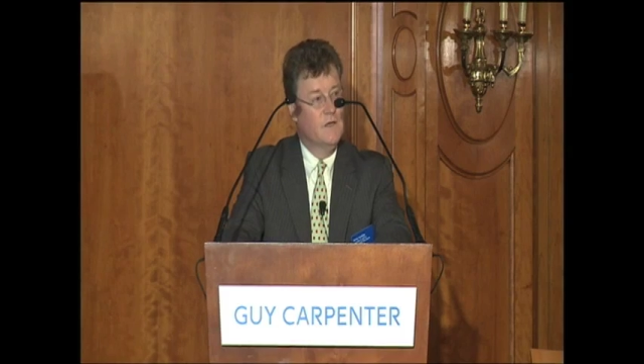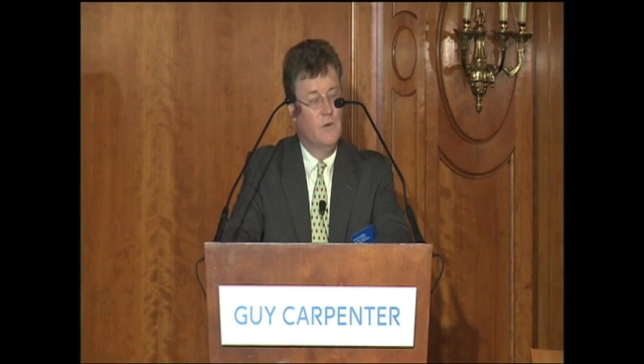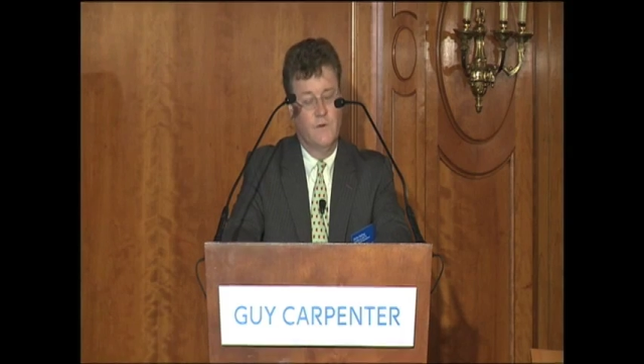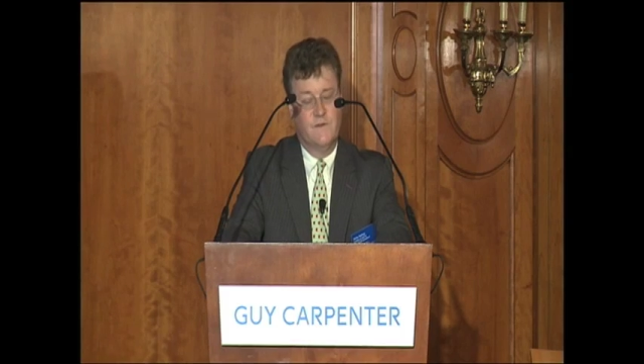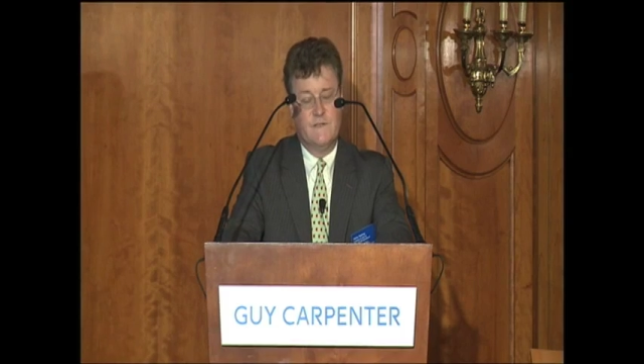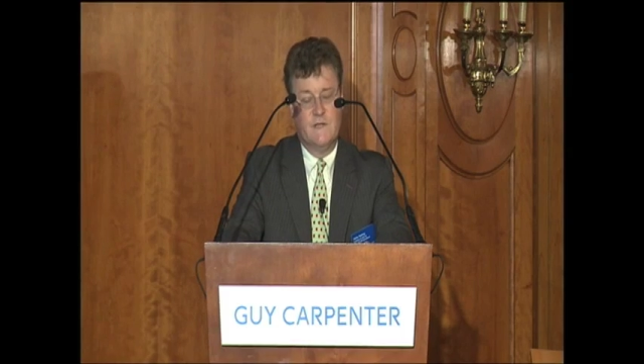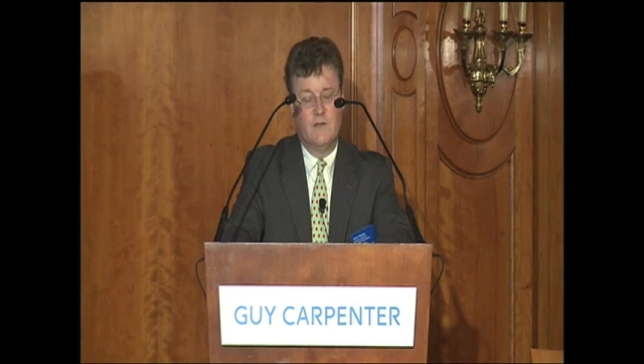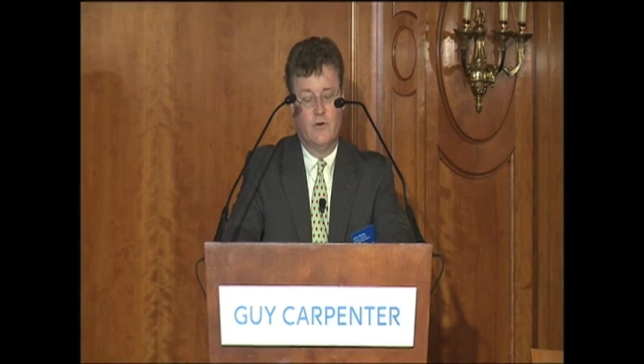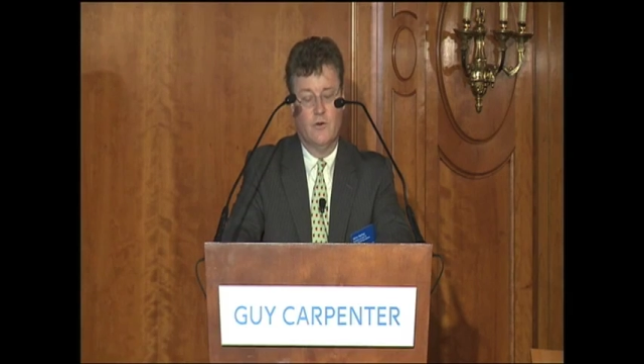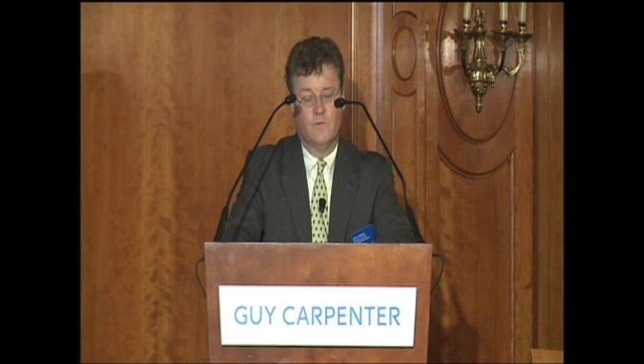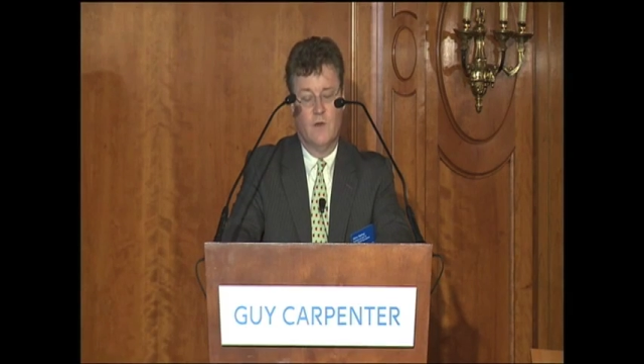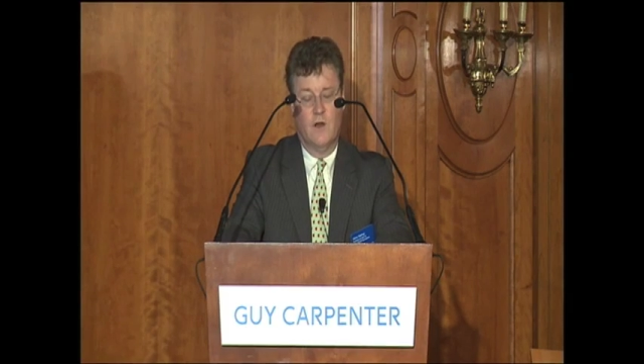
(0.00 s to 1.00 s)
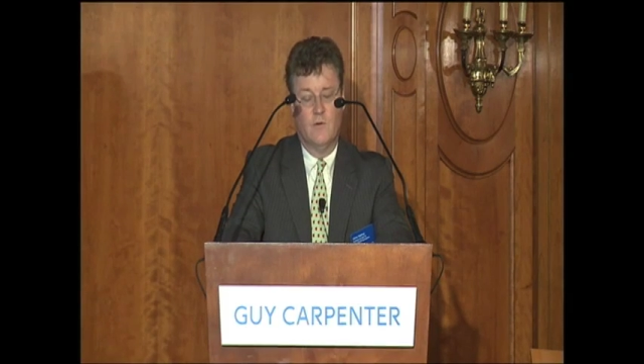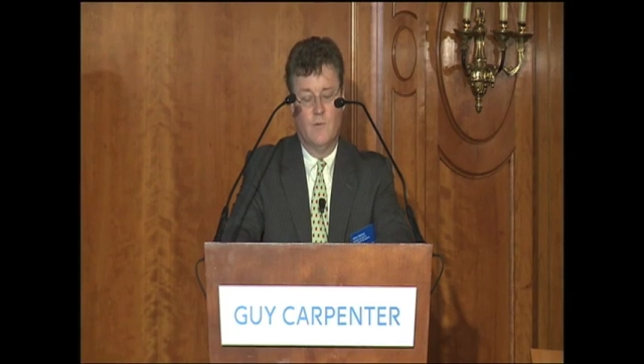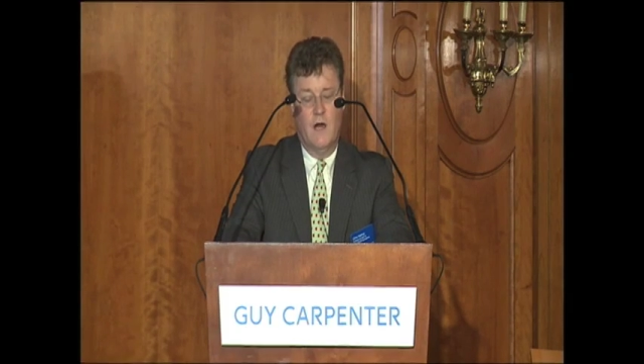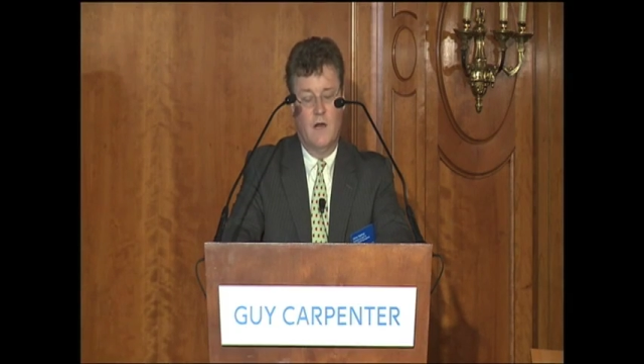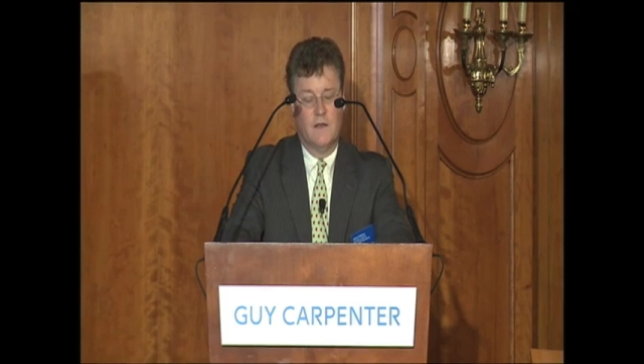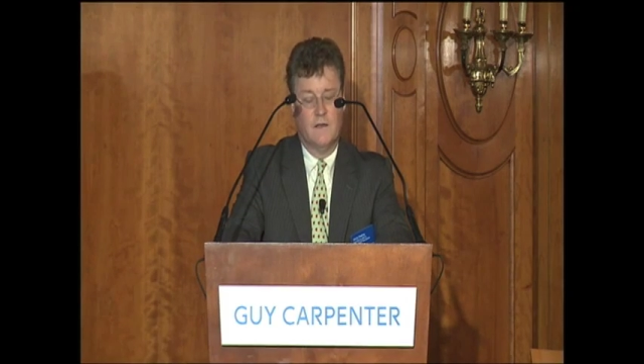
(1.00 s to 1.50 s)
with Citigroup Global
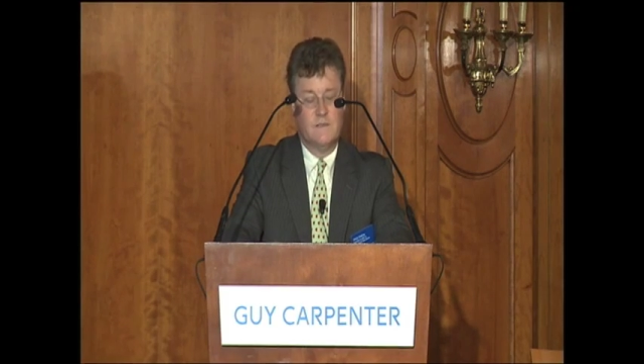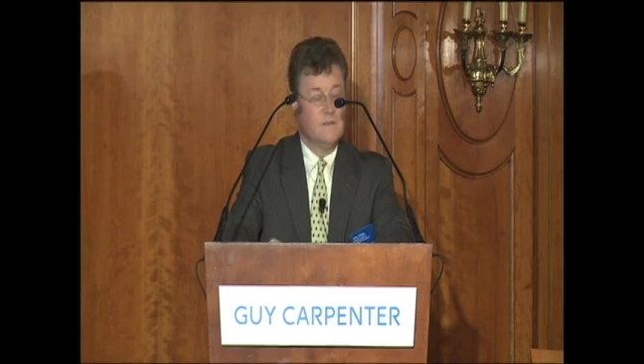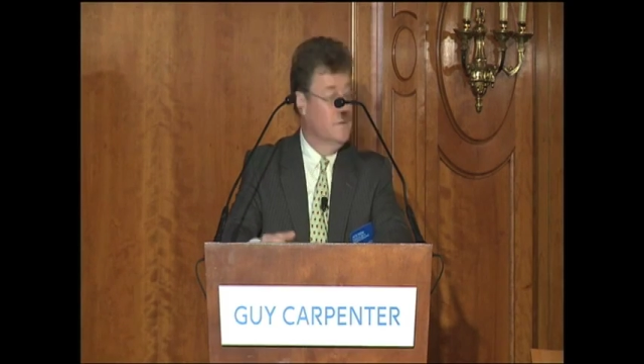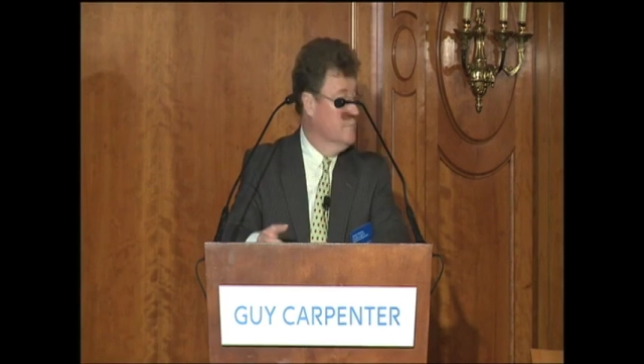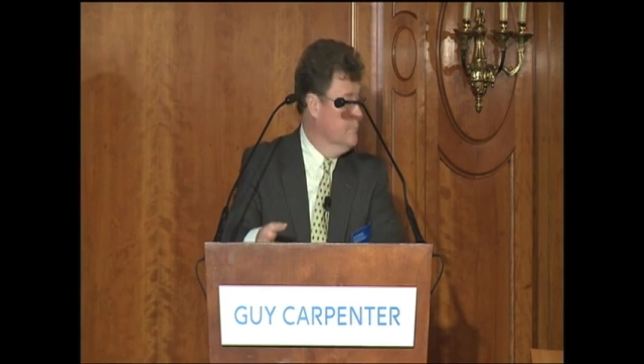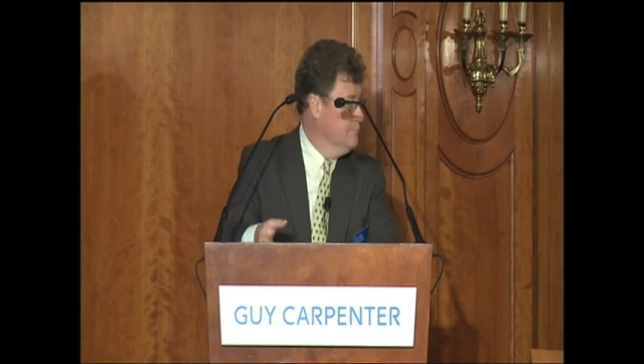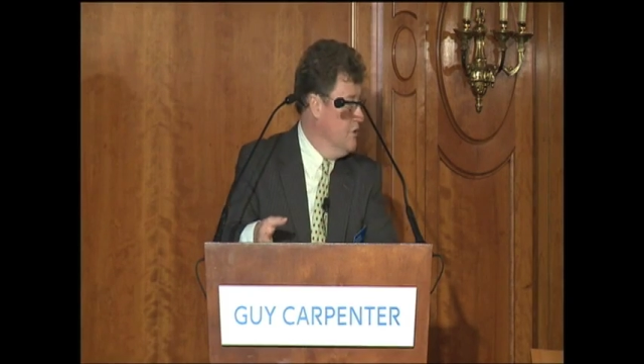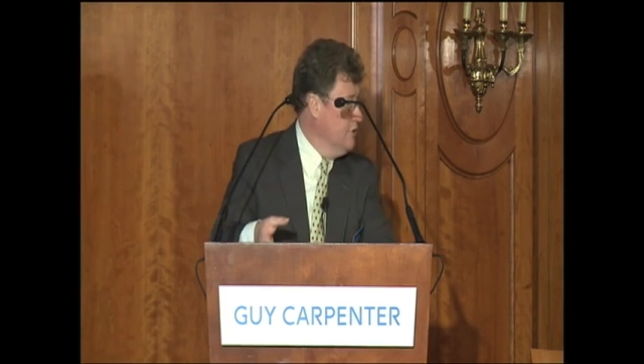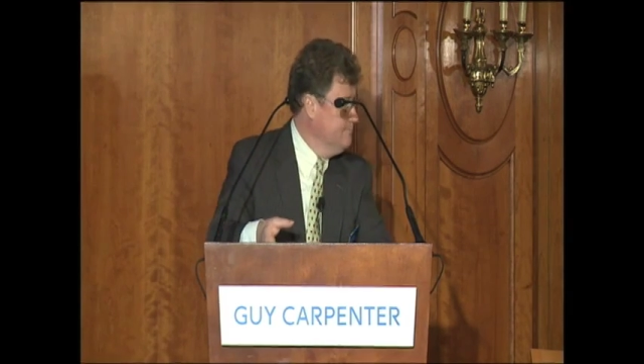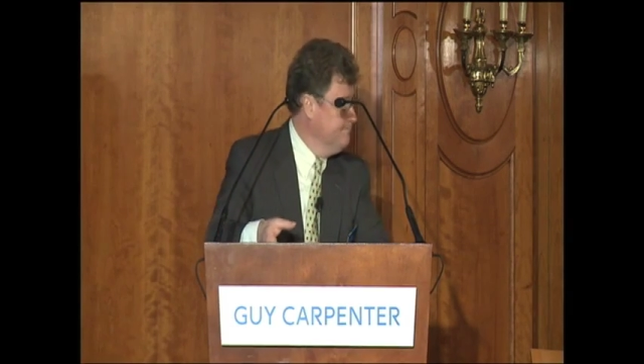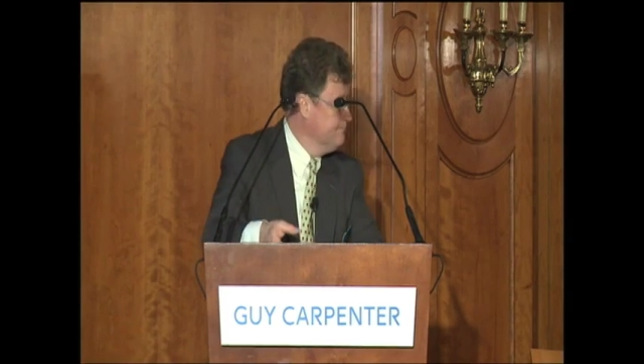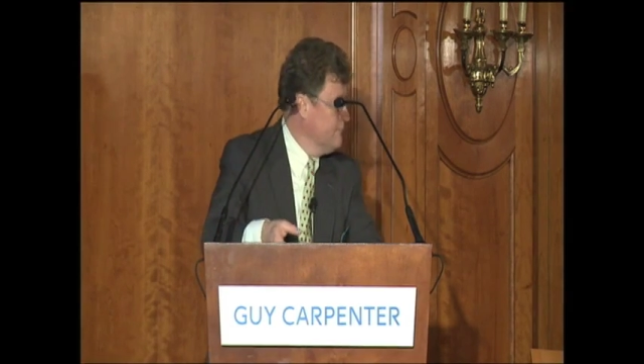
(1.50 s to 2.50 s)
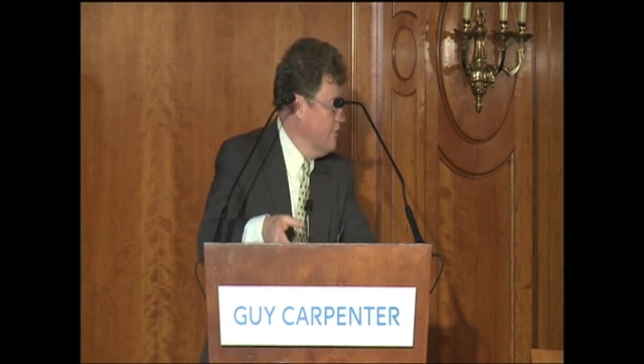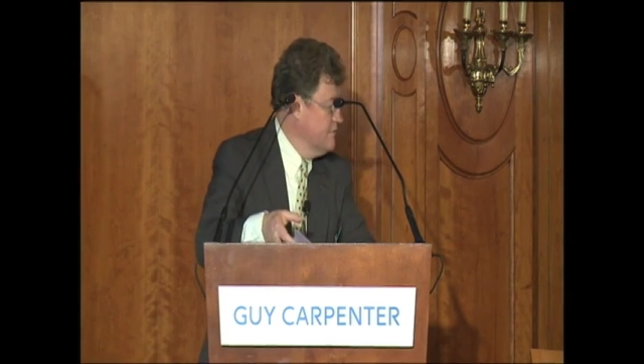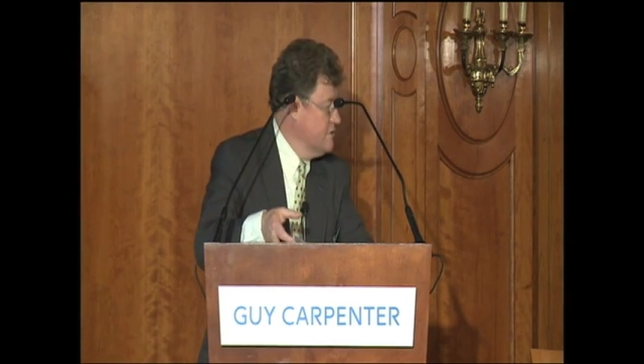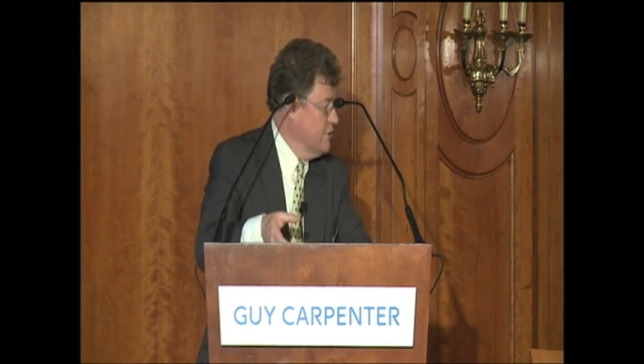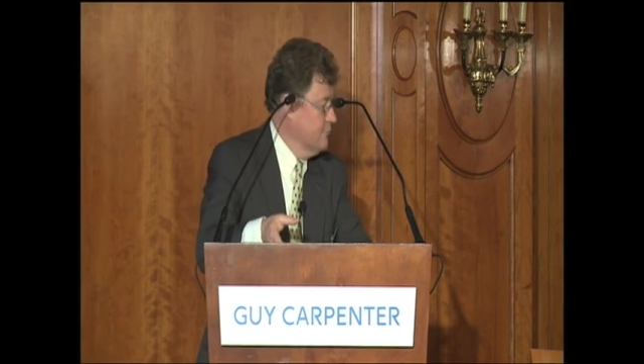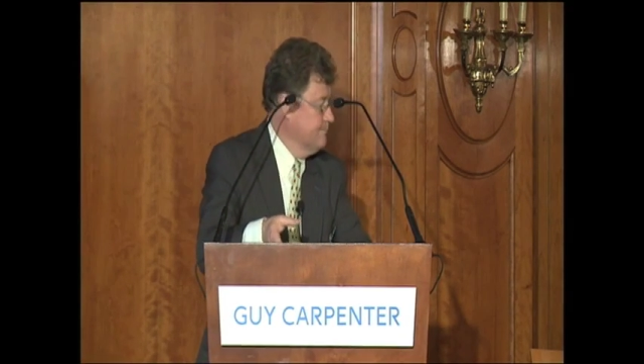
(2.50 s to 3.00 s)
Markets. Bill, over
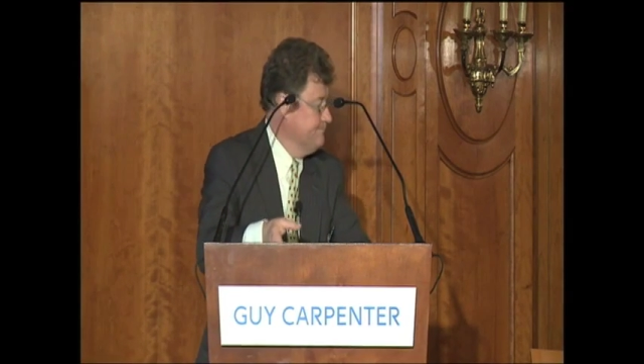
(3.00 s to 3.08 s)
to you.